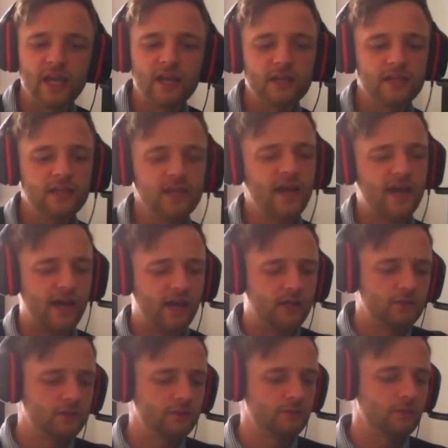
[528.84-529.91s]
yeah,
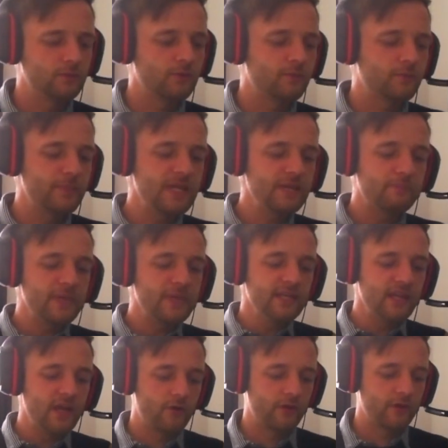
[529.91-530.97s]
being
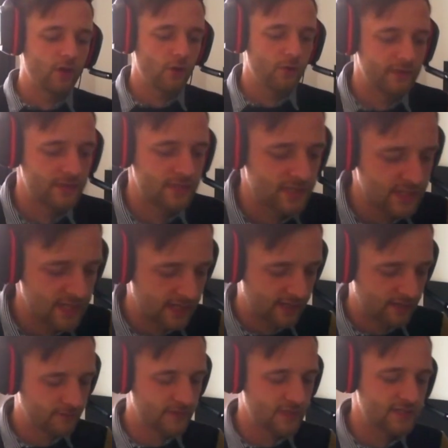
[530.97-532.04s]
there and going and
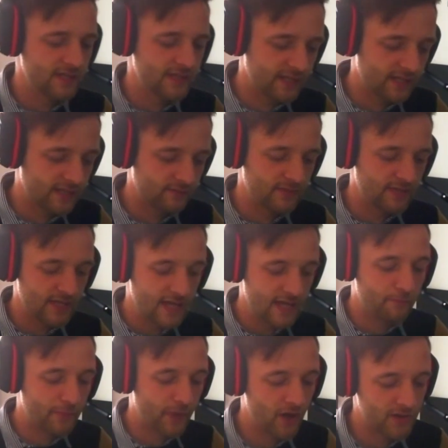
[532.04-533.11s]
seeing it
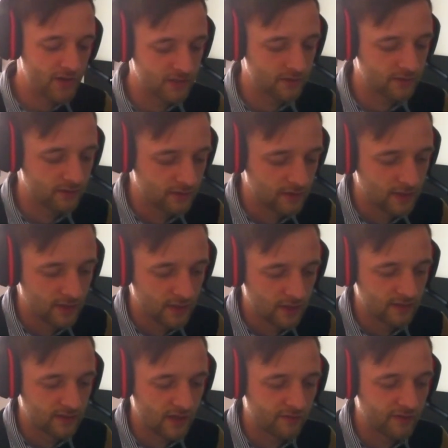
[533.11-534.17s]
in person
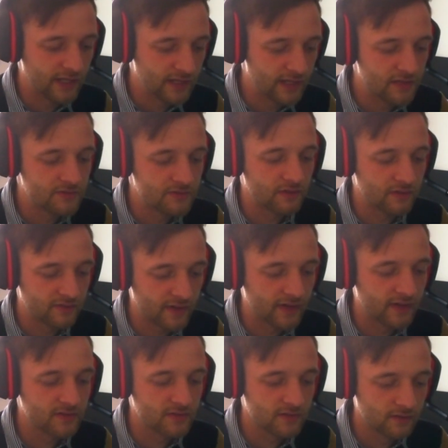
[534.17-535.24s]
definitely leaves an
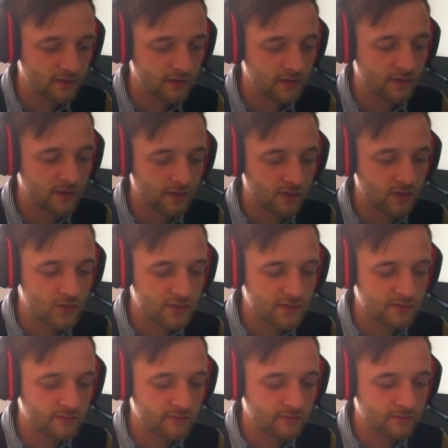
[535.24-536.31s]
effect,
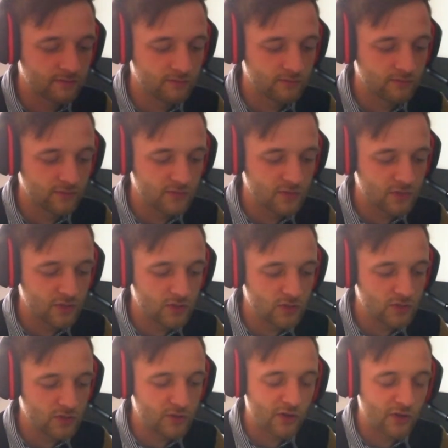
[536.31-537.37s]
because
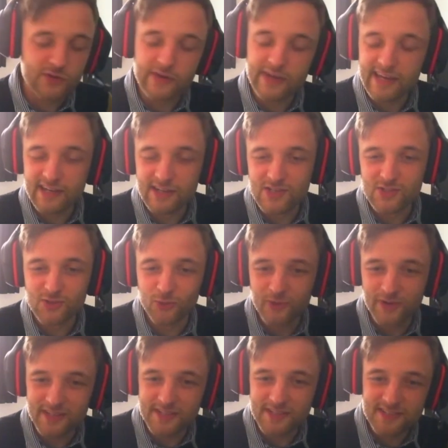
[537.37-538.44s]
you hear the
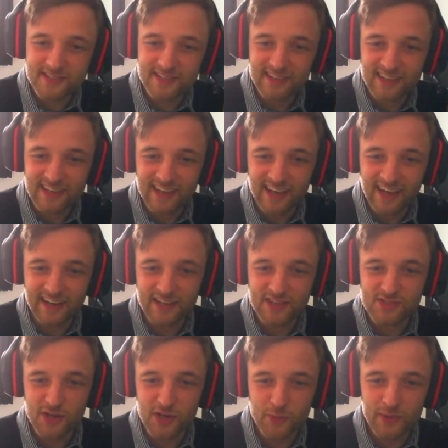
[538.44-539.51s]
stories, and it's
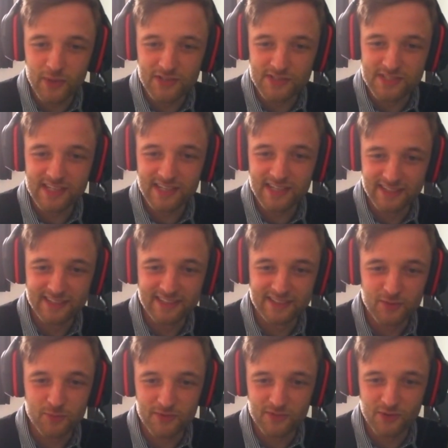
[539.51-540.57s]
only when you see it
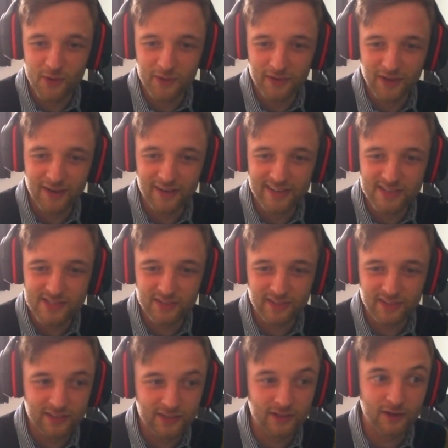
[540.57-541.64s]
with your own eyes you're
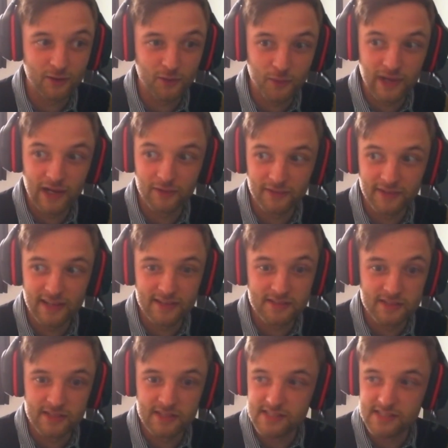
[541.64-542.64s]
like, oh wow, that's